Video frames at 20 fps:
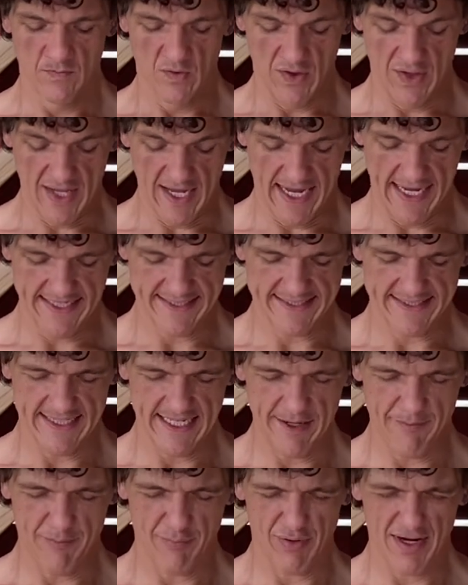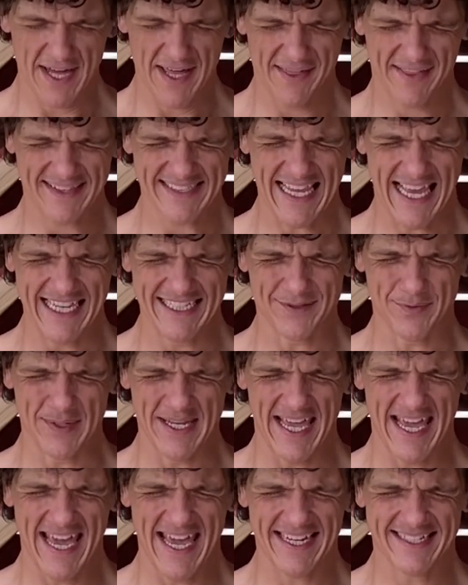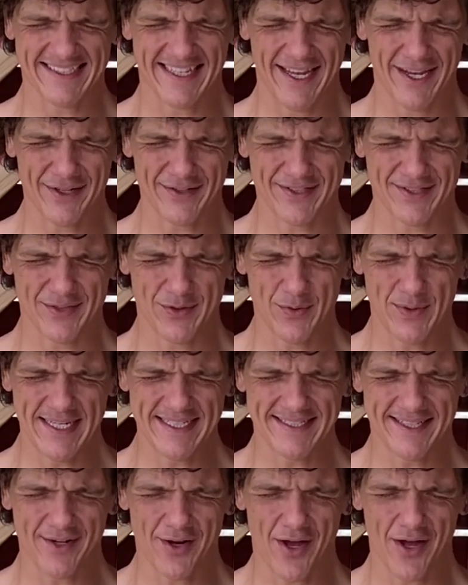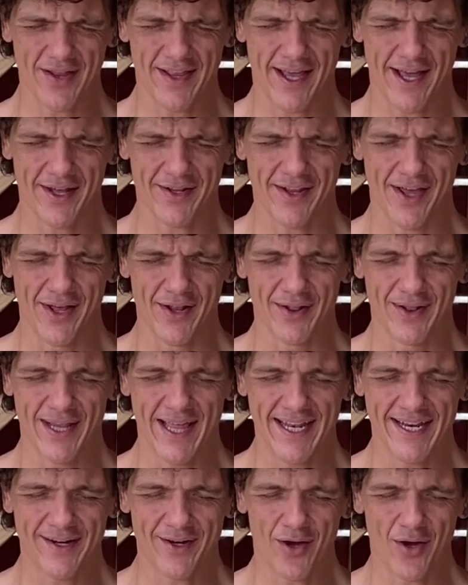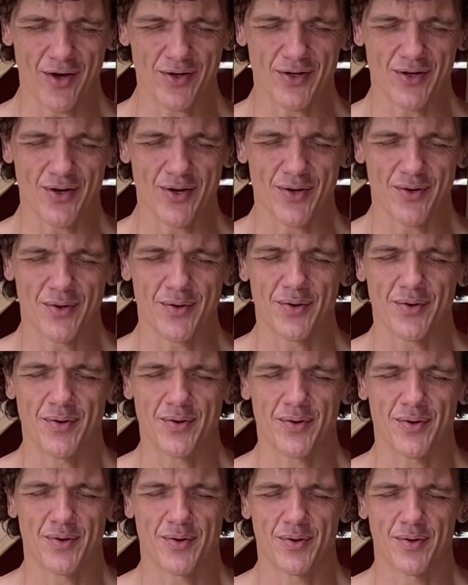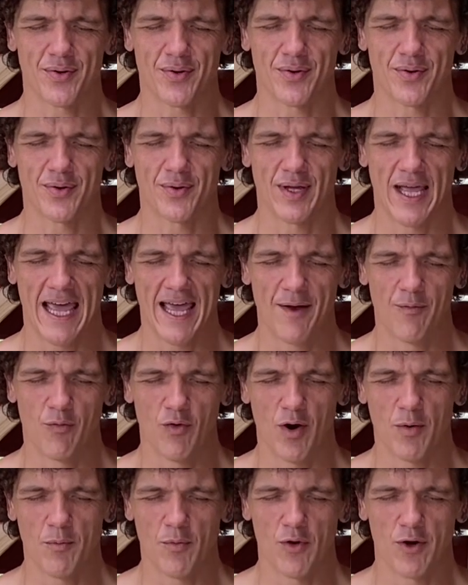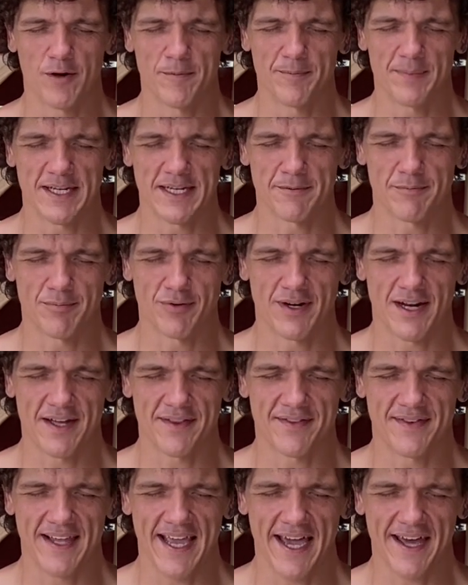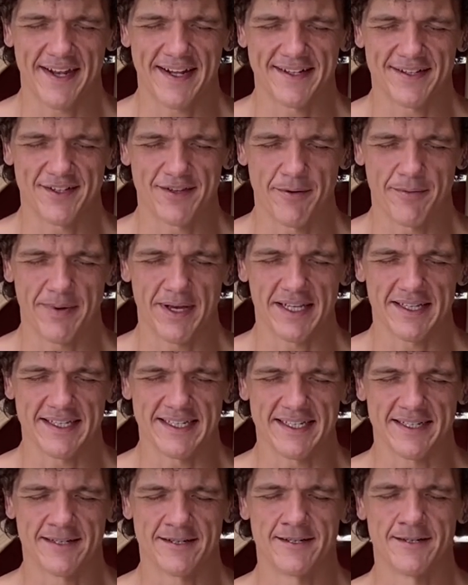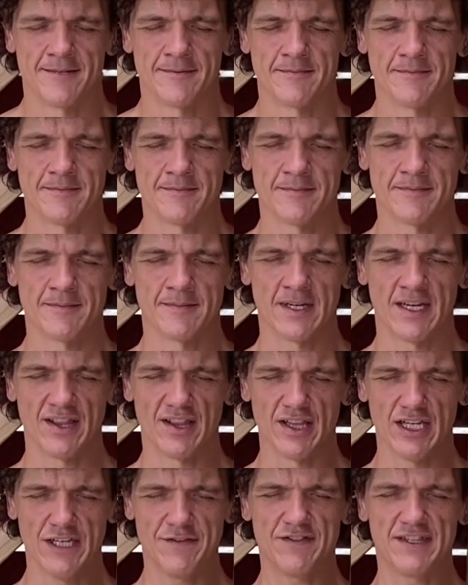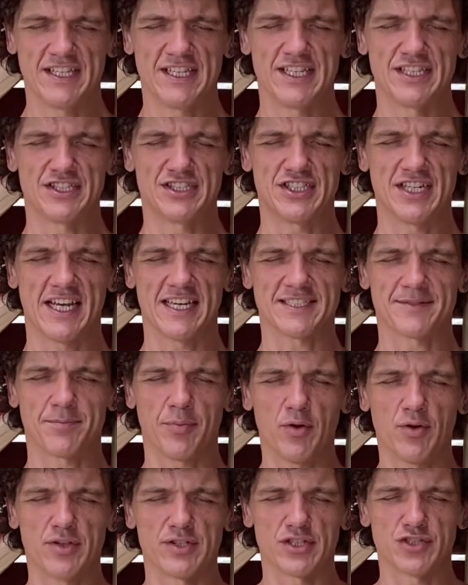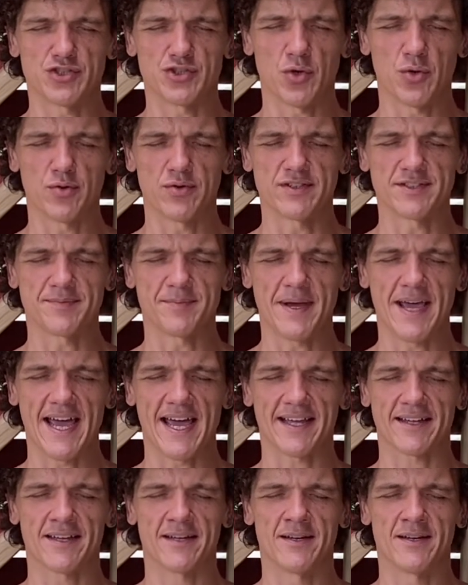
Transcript: Nice deep breaths as we exhale, squeeze it all out, let it all go. And 1 more big breath down into the belly, lifting the chest, pulling the shoulders back.